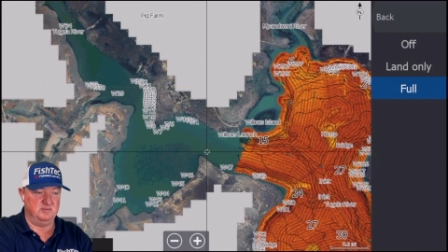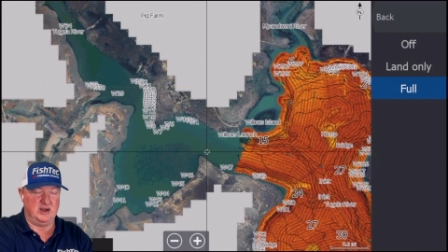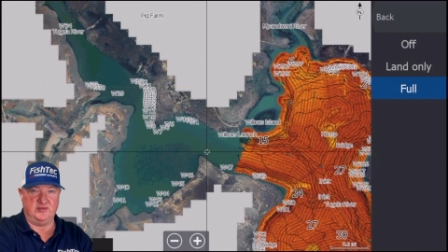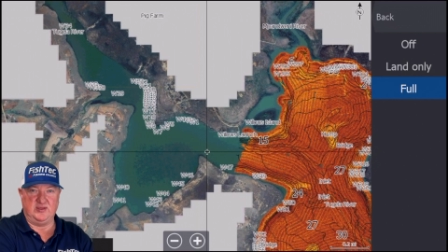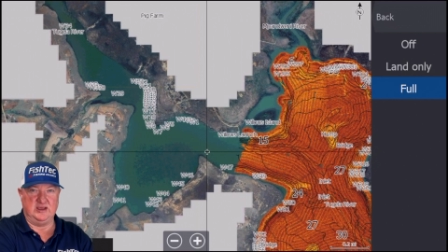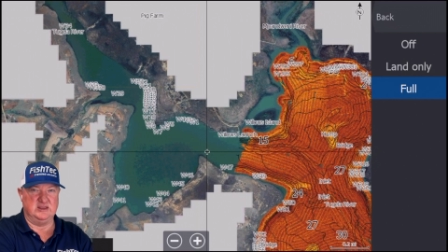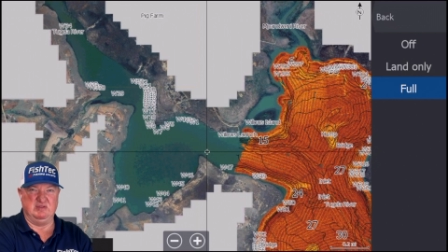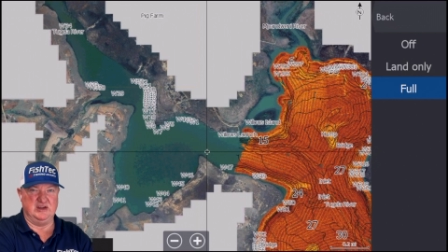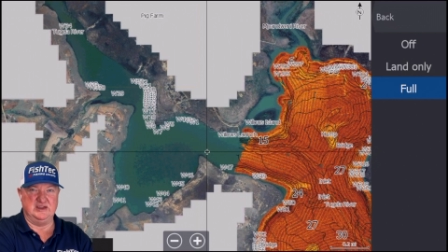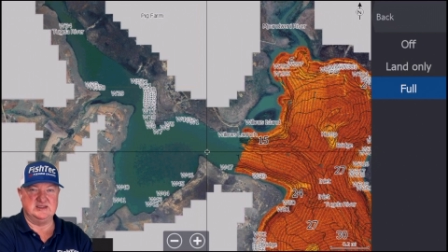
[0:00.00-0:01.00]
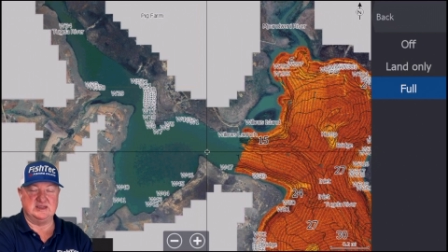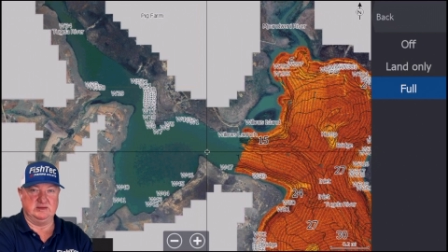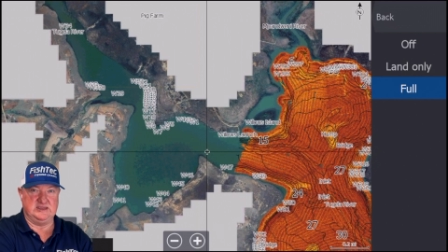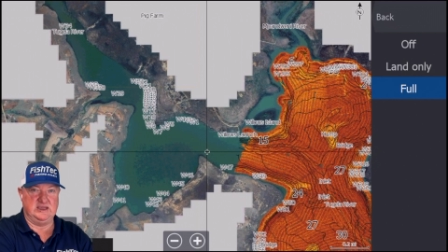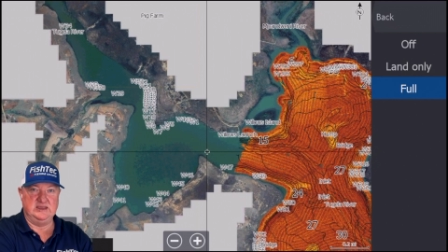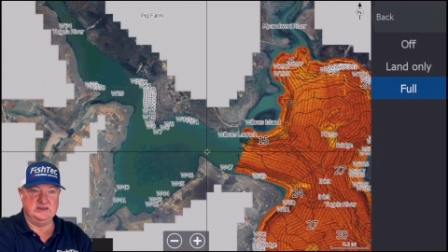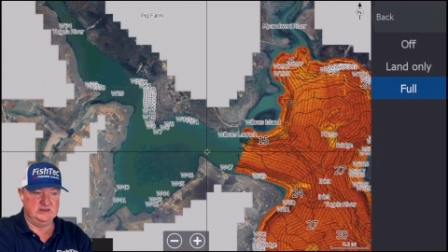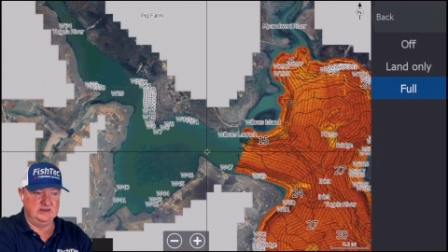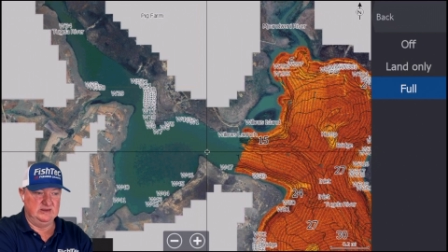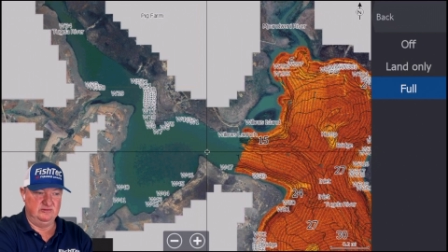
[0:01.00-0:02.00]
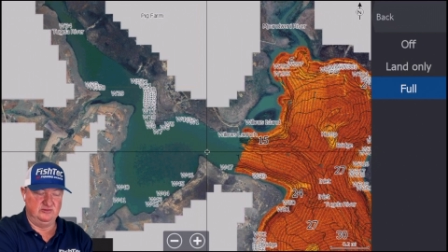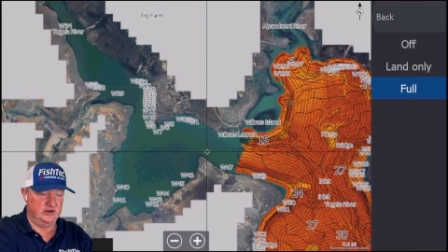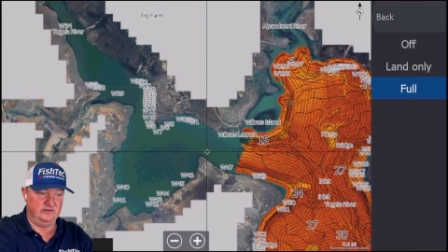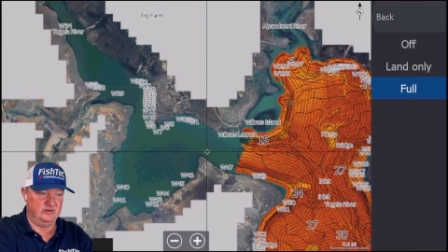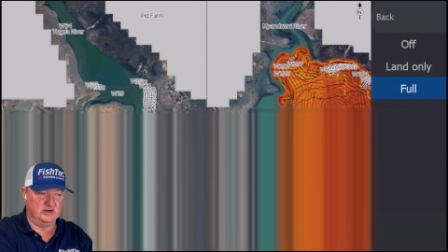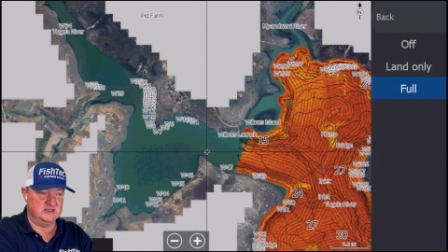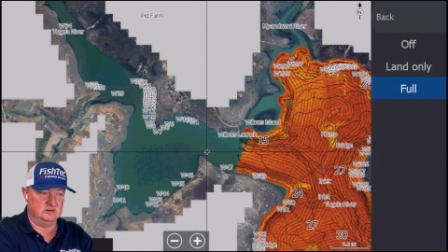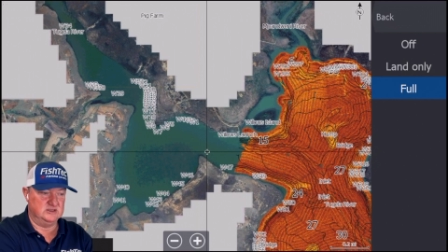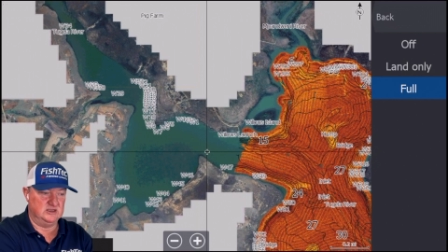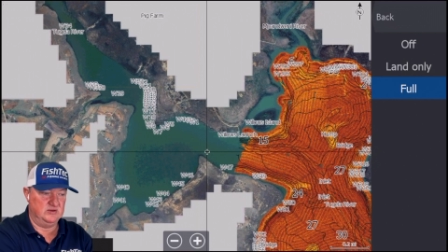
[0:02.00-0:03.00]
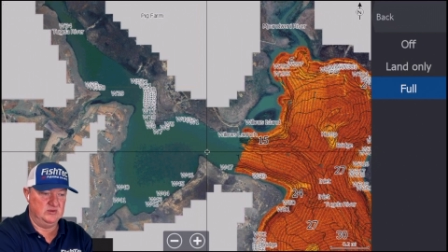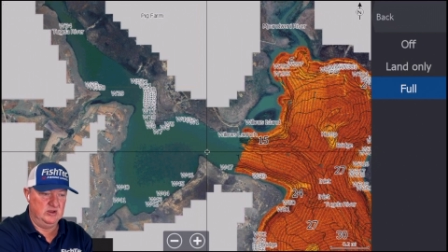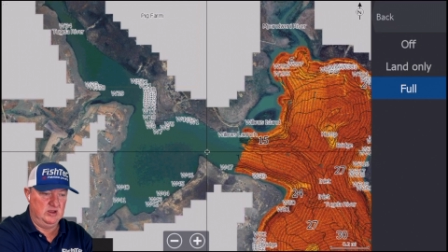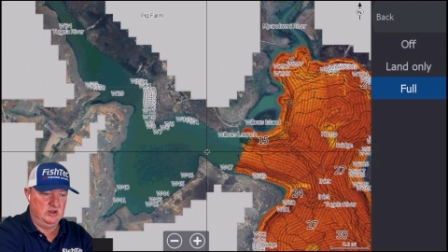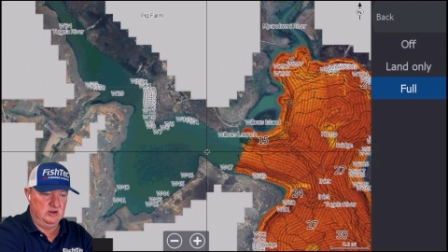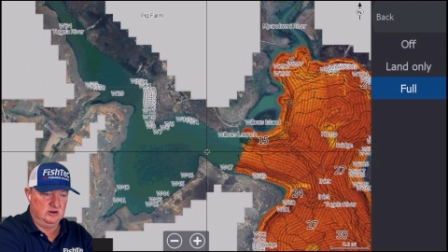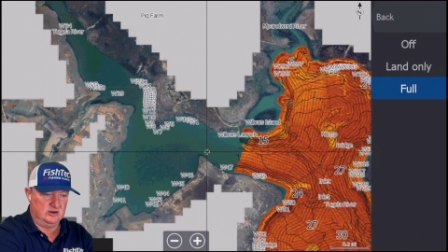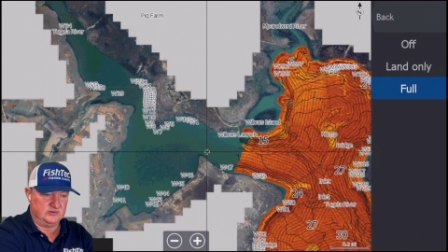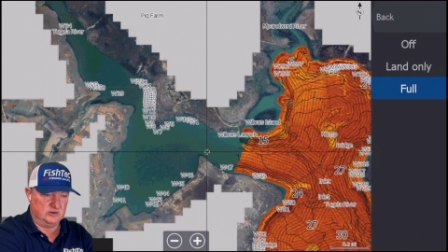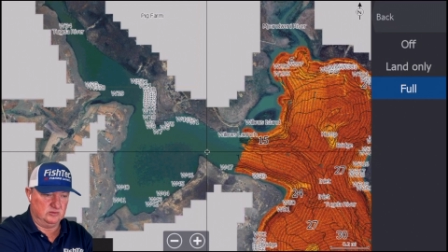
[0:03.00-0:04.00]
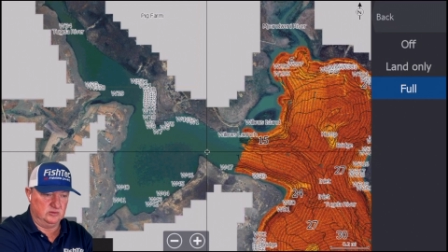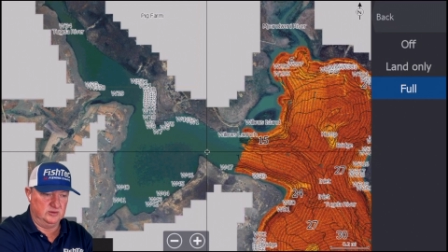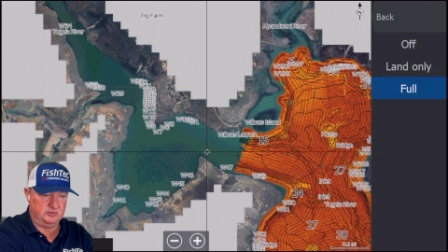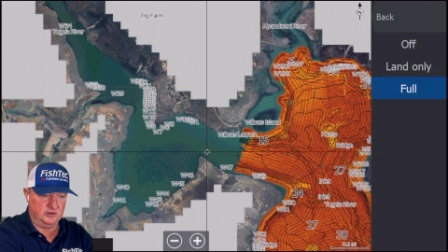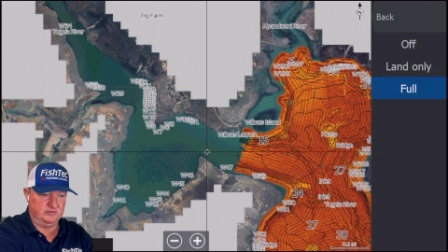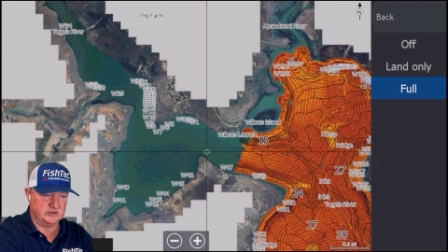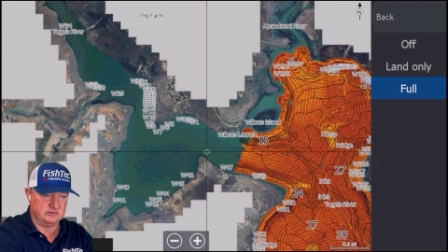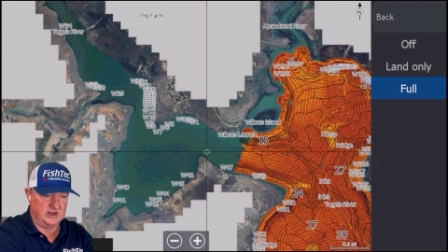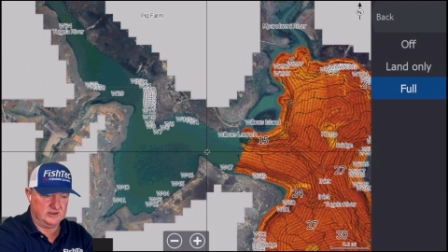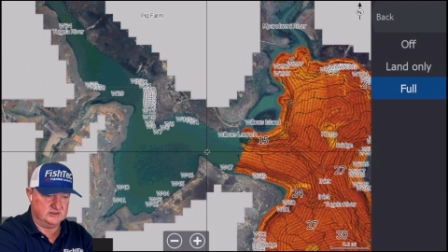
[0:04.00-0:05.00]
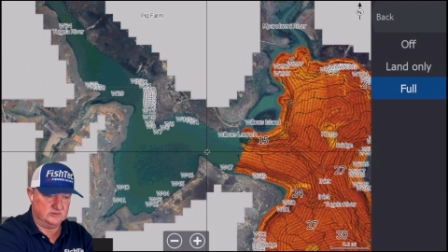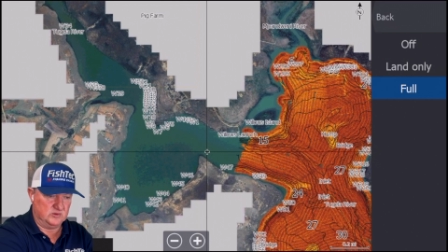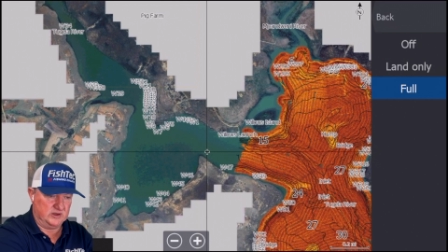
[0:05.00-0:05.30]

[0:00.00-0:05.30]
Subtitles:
But I think it's very salty, very, very salty after all the previous rains and what